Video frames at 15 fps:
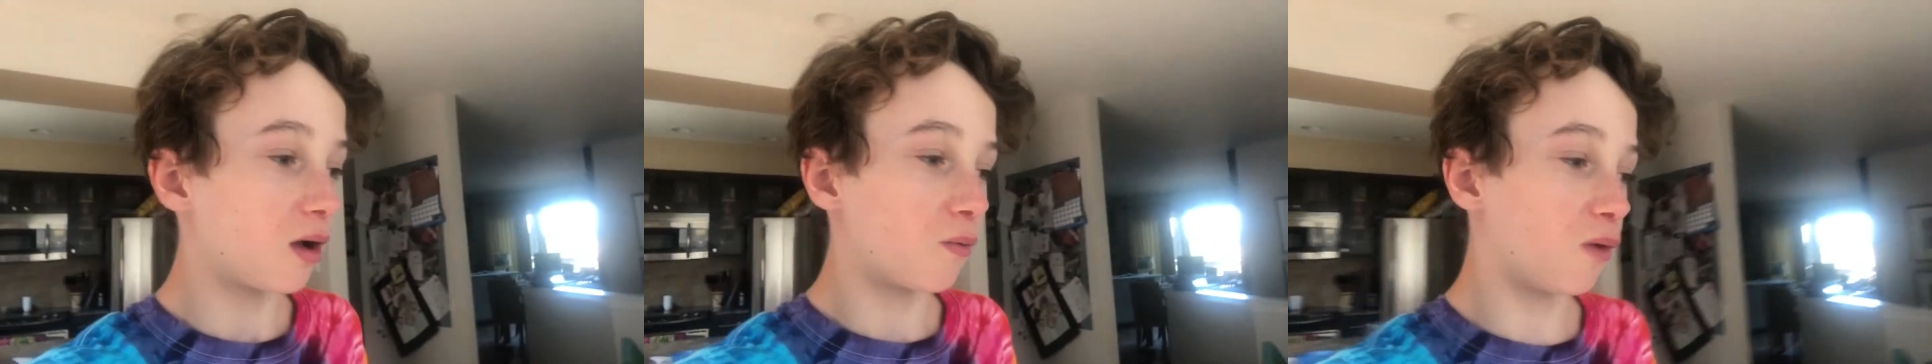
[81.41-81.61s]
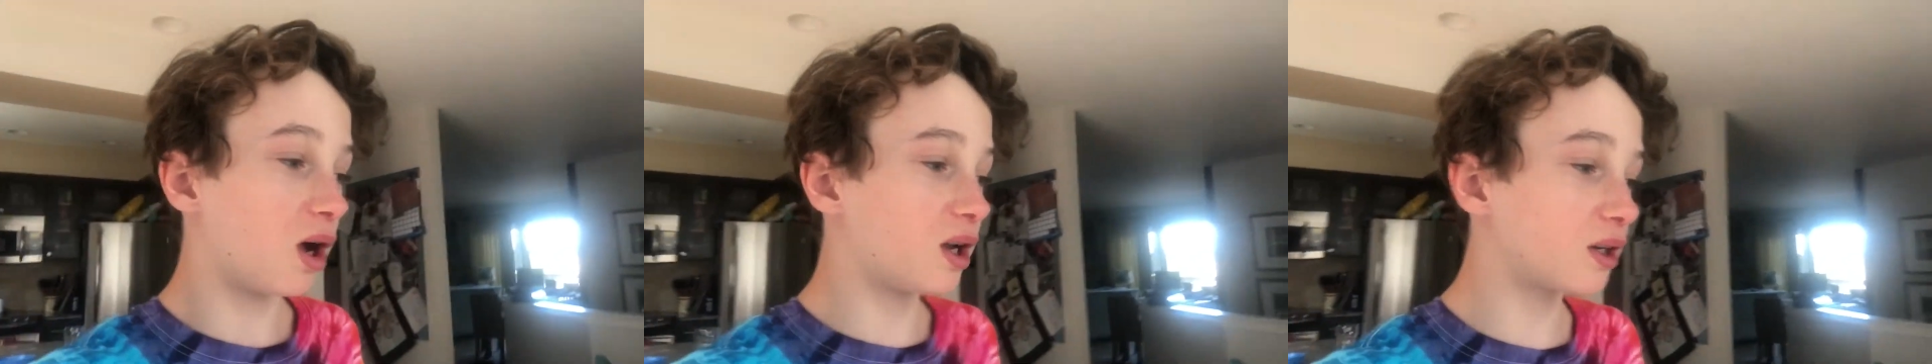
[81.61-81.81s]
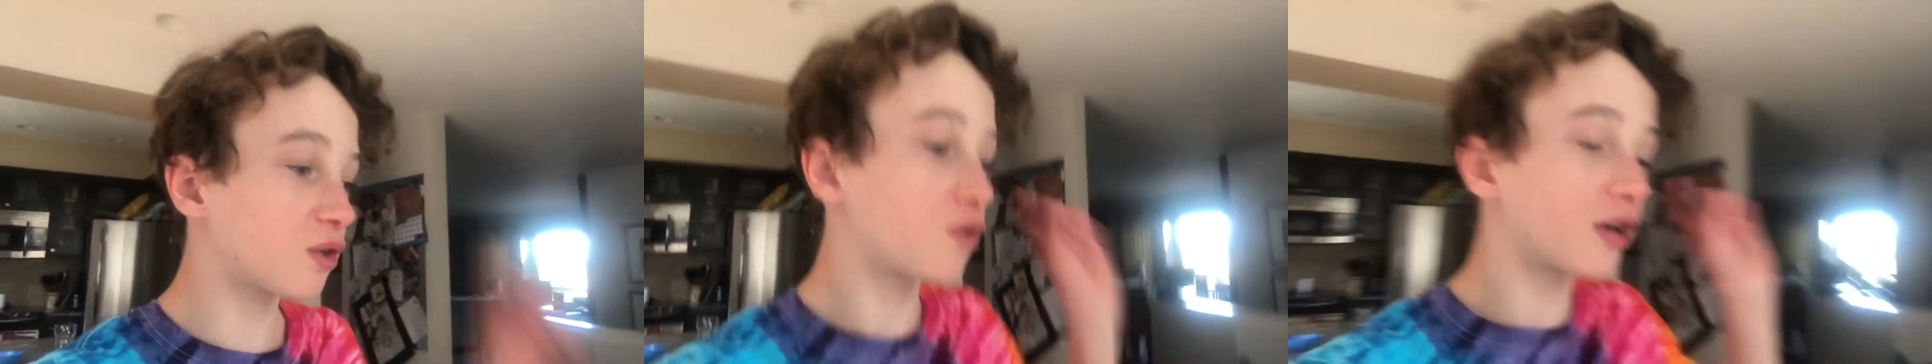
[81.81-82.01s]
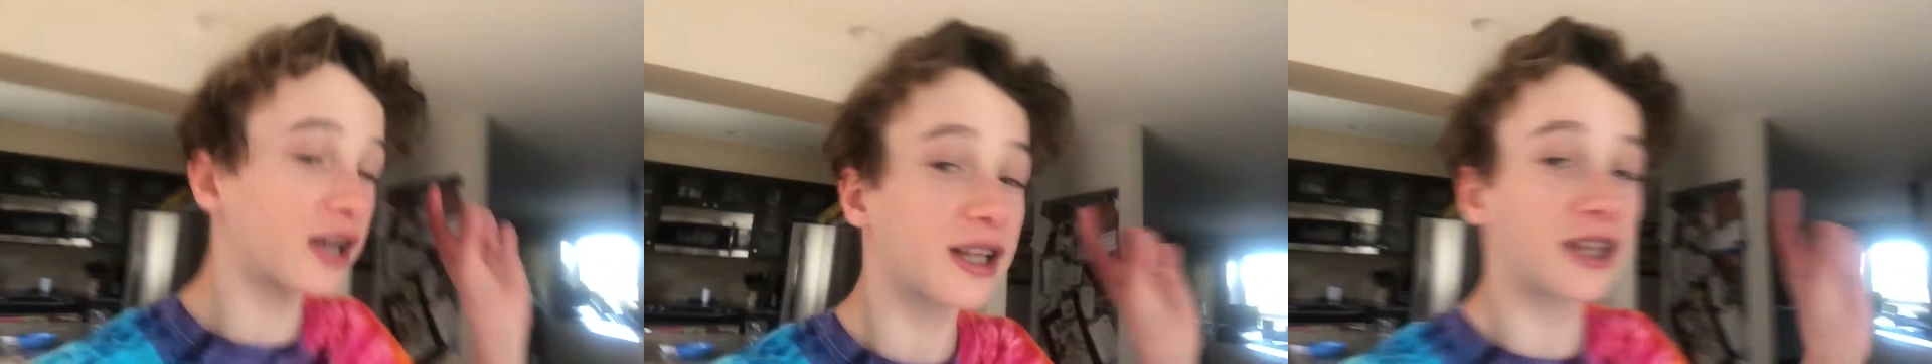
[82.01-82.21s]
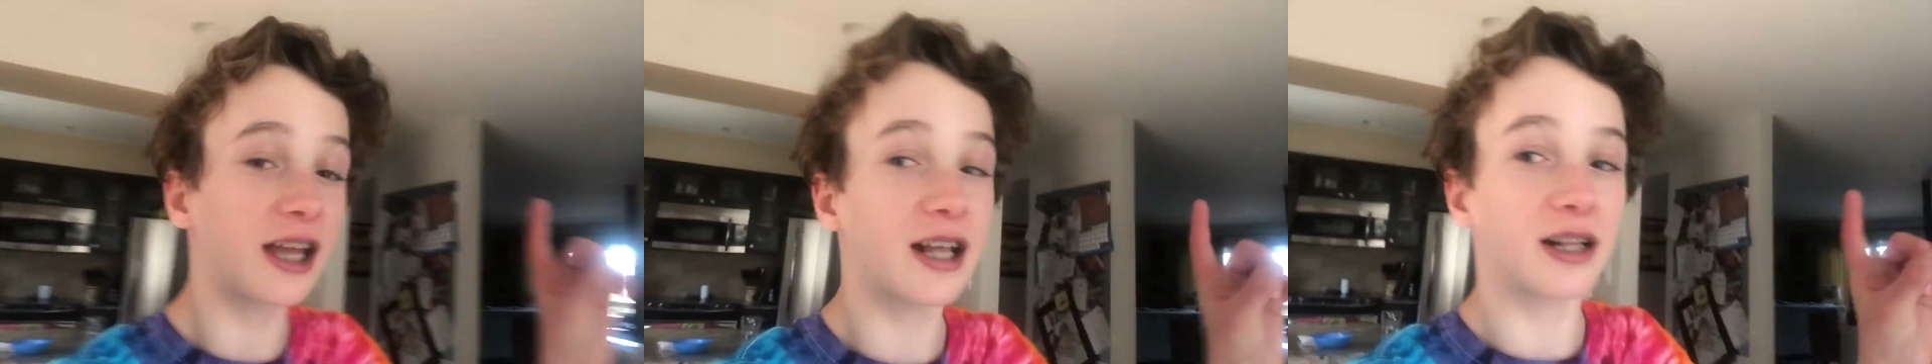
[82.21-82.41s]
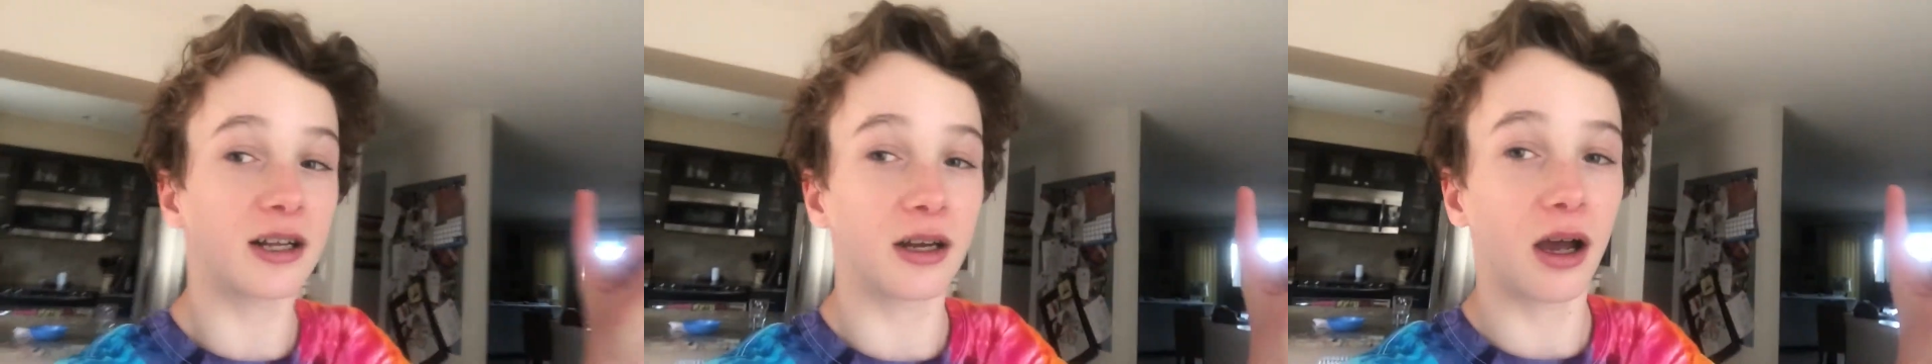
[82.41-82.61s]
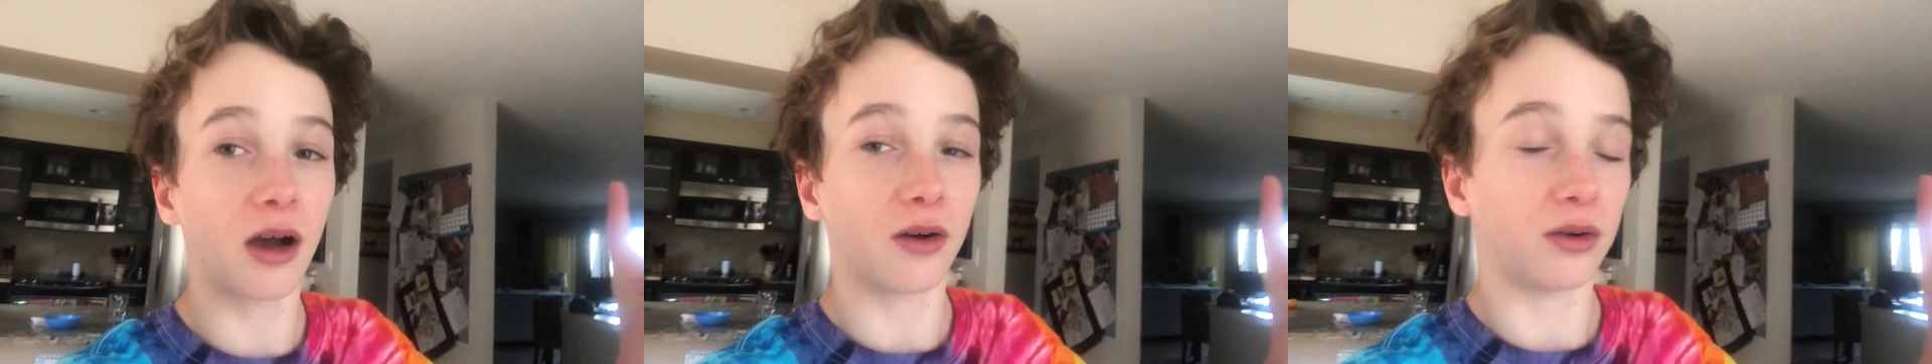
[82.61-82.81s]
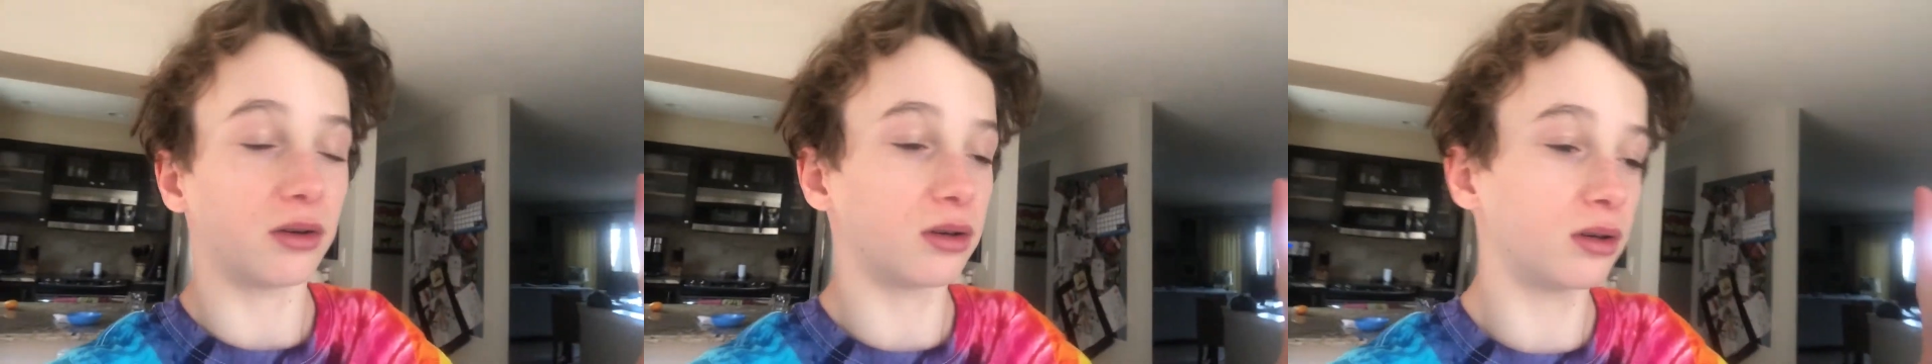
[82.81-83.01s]
One quick thing to
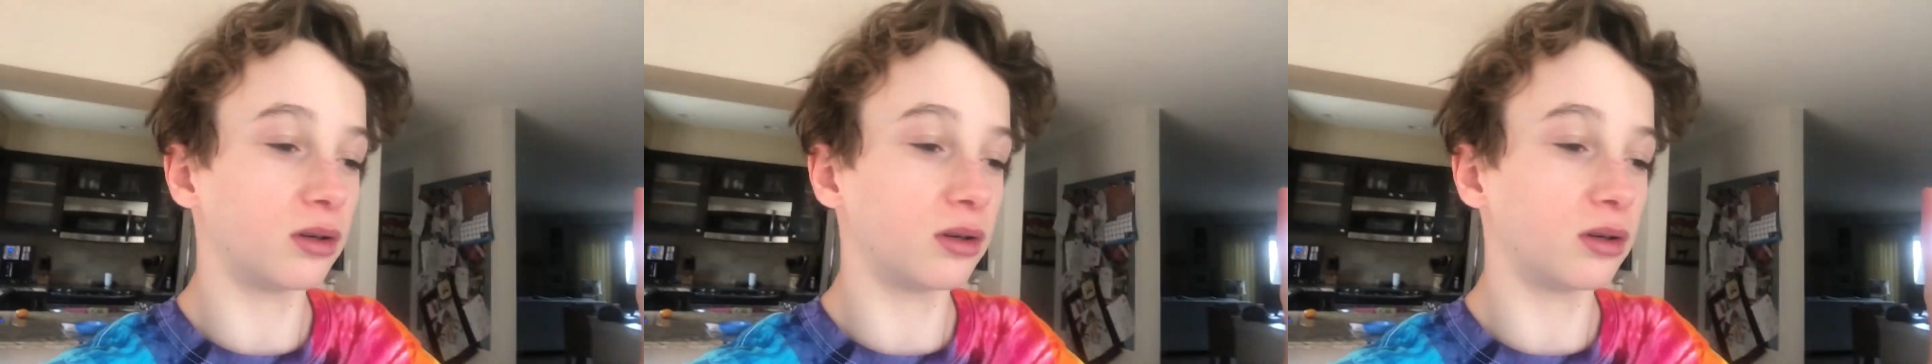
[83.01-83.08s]
note.